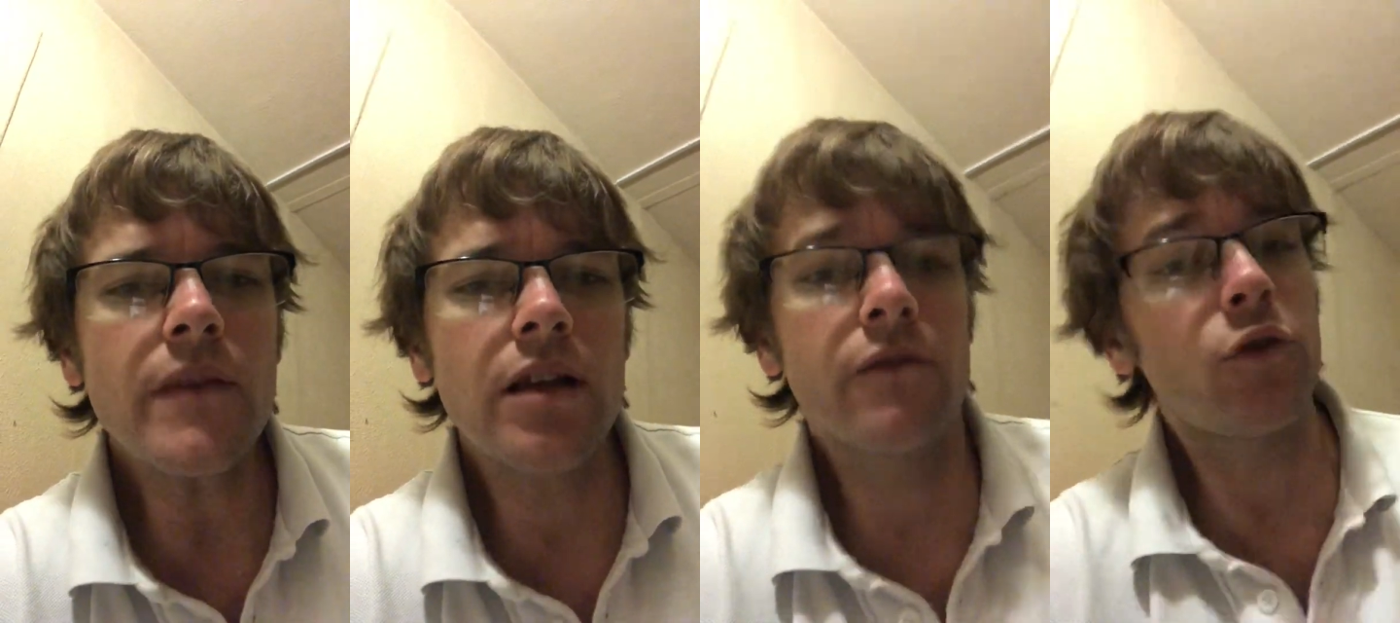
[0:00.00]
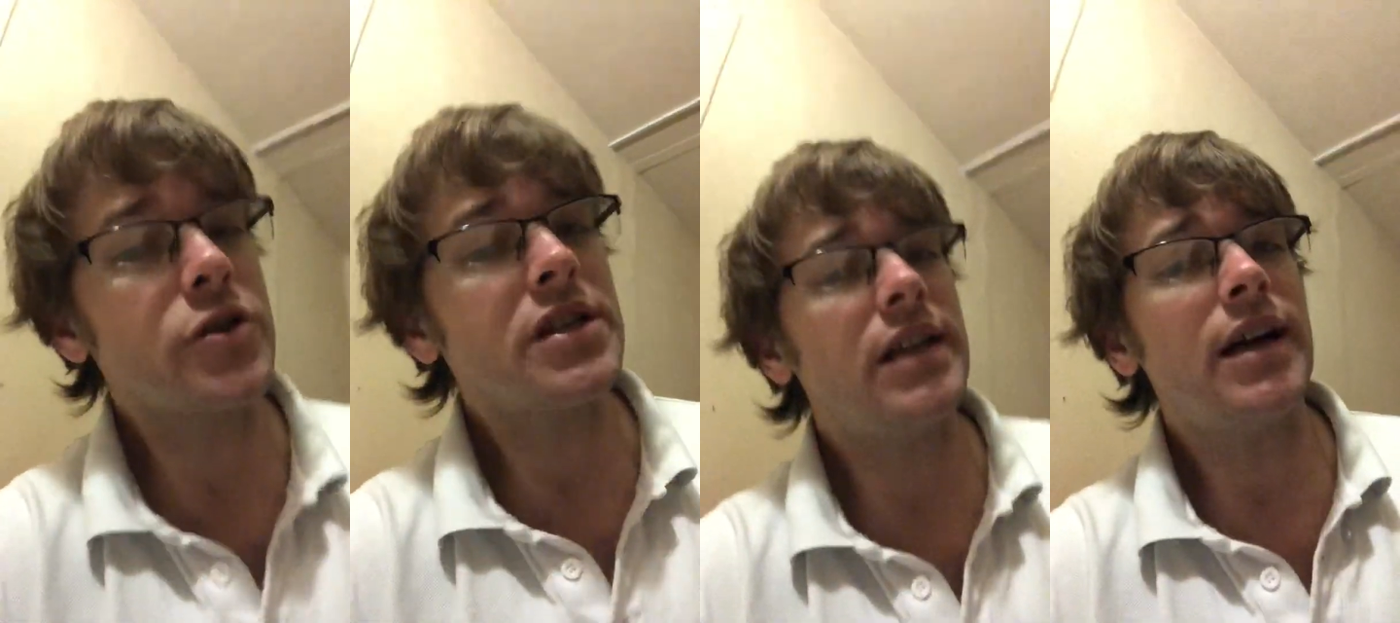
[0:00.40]

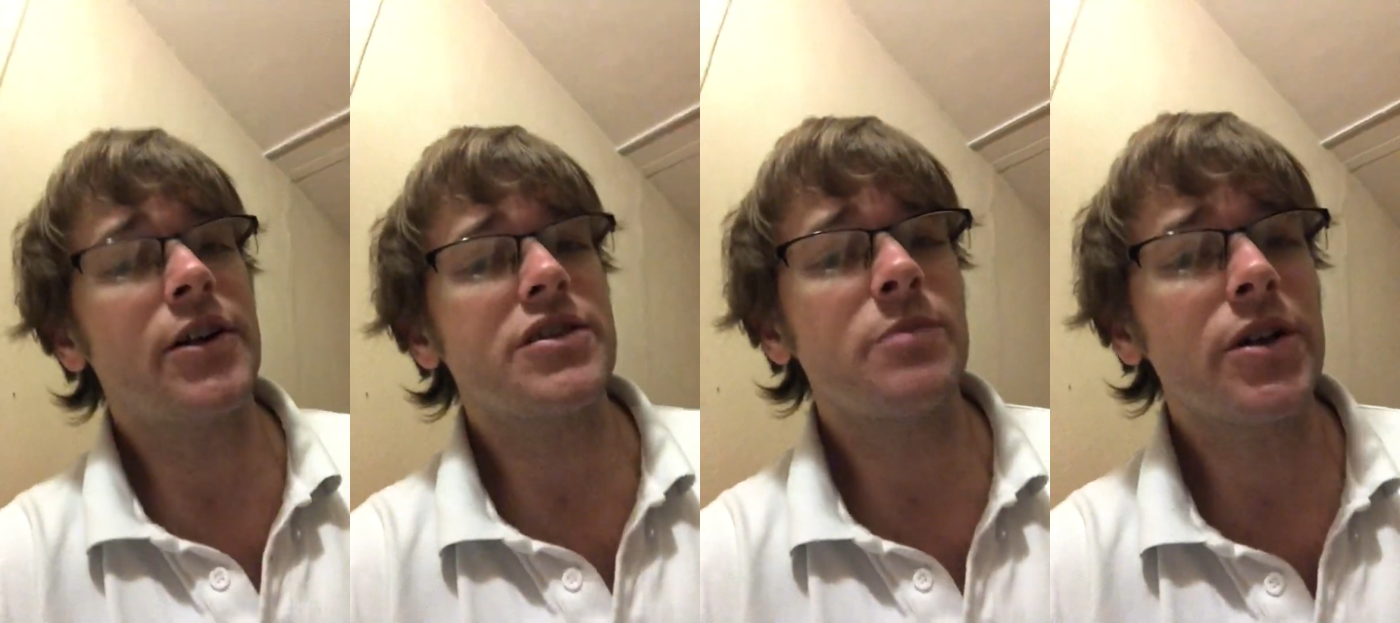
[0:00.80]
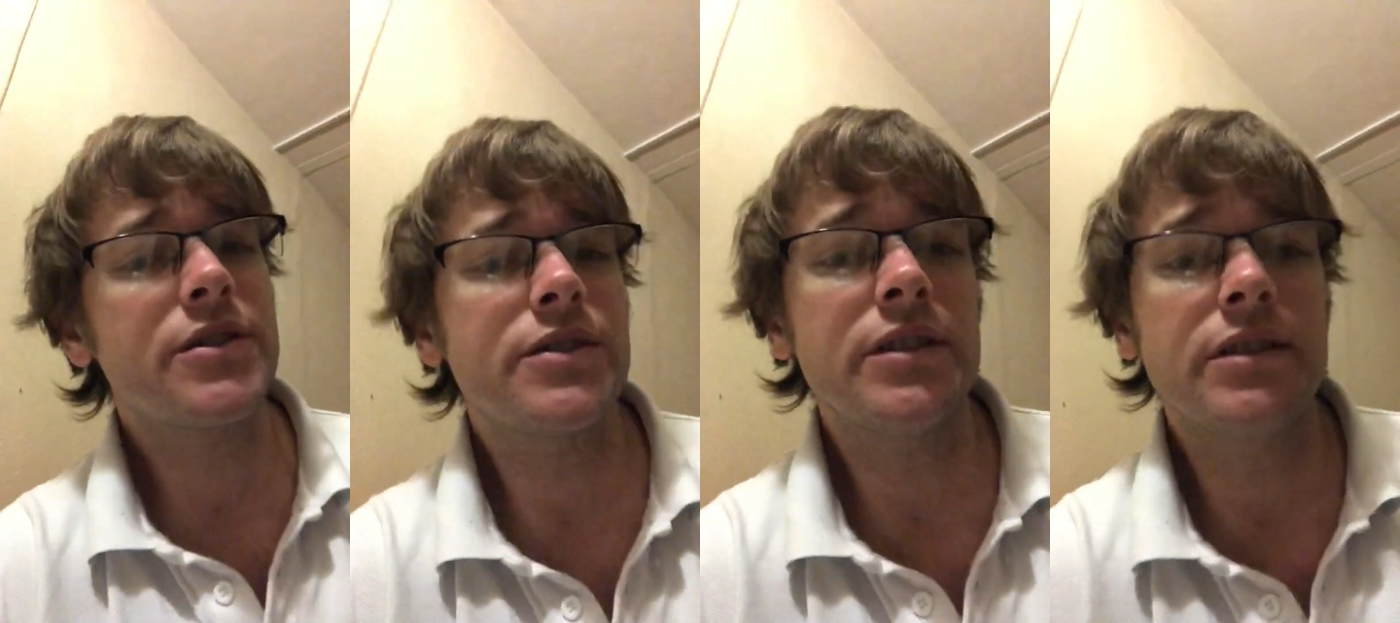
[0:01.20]
Fortunately, I don't smoke,
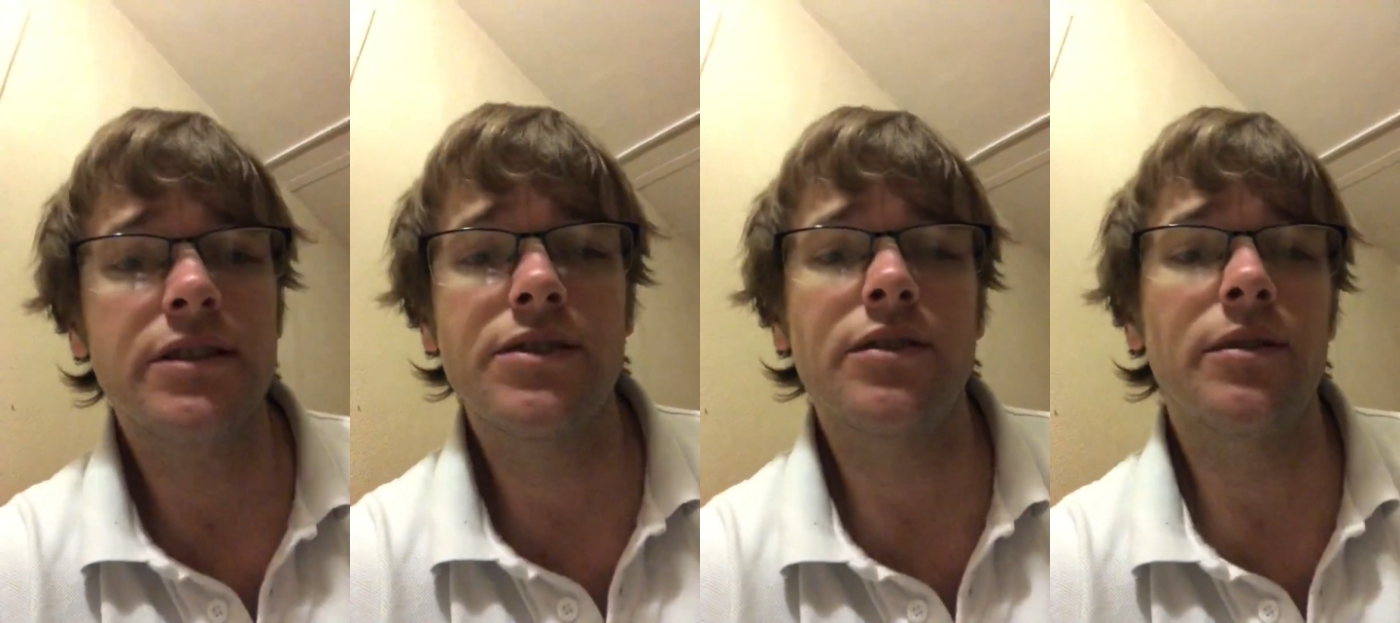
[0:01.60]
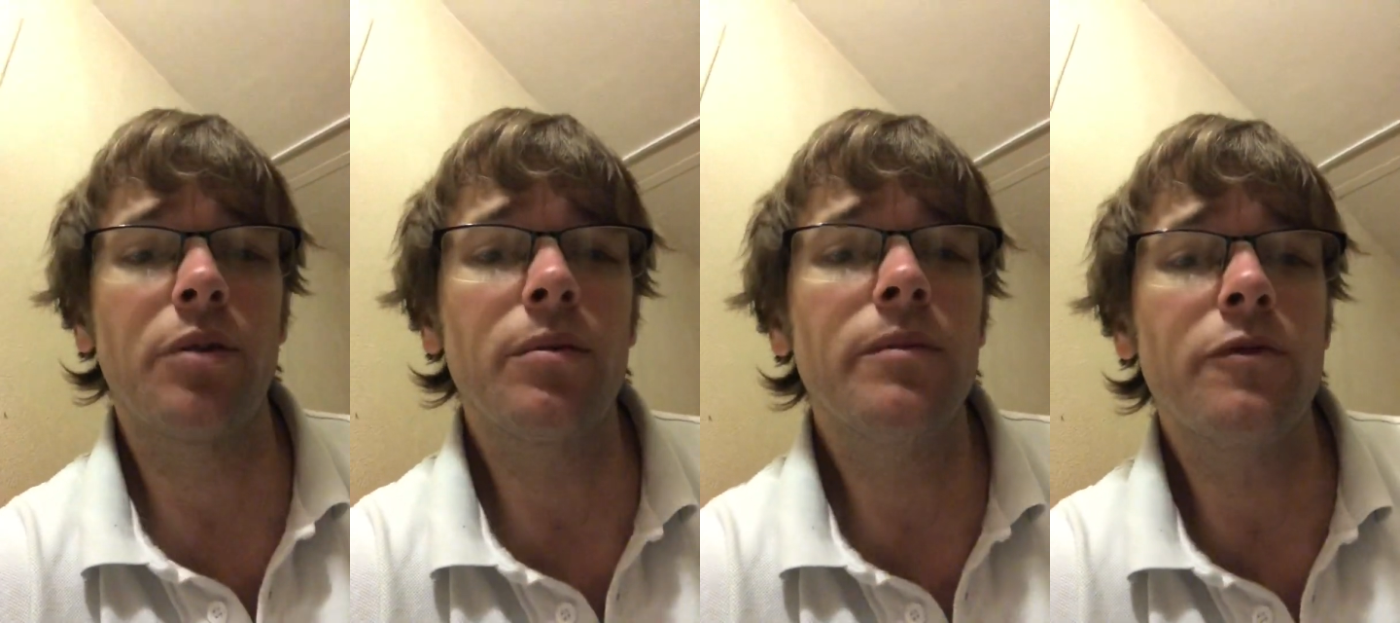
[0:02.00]
so it's not a
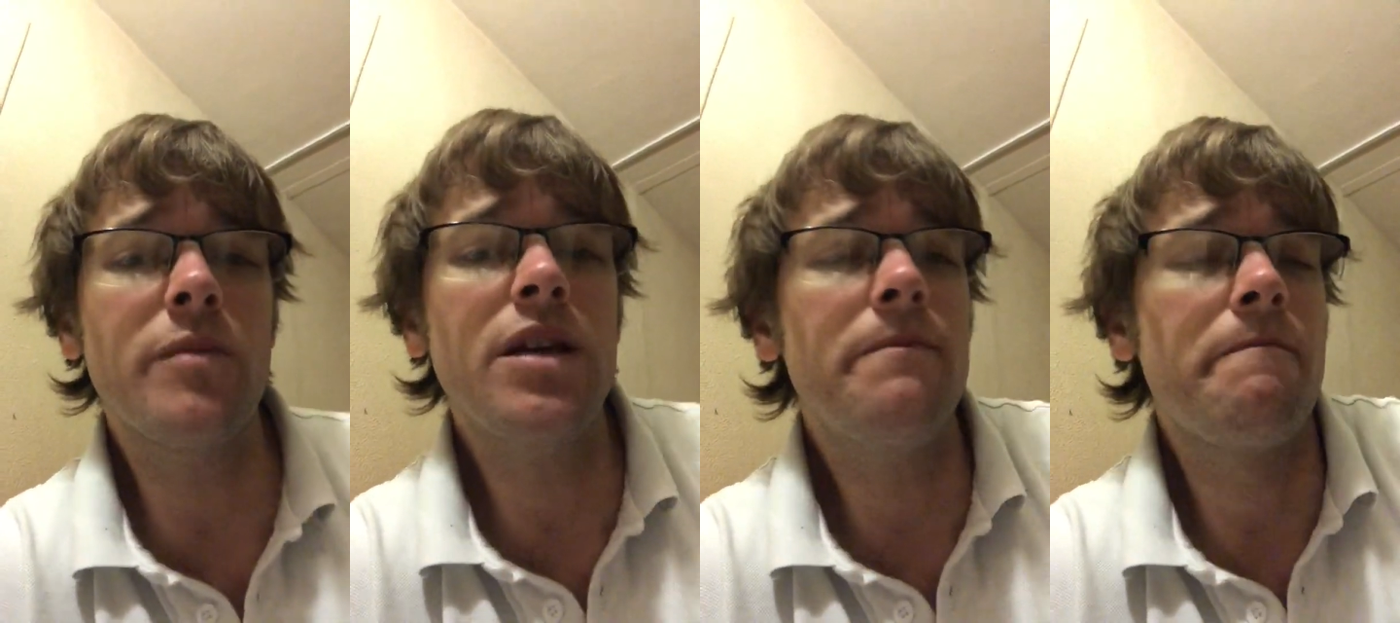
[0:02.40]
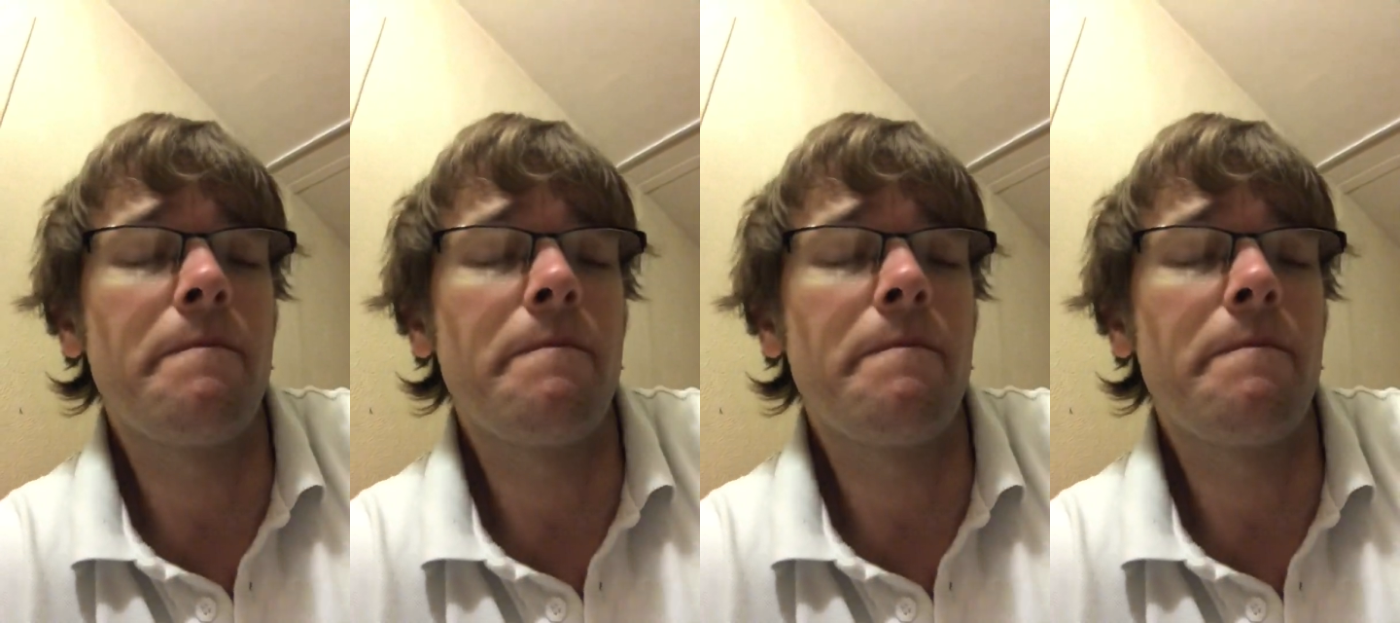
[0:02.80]
problem for me.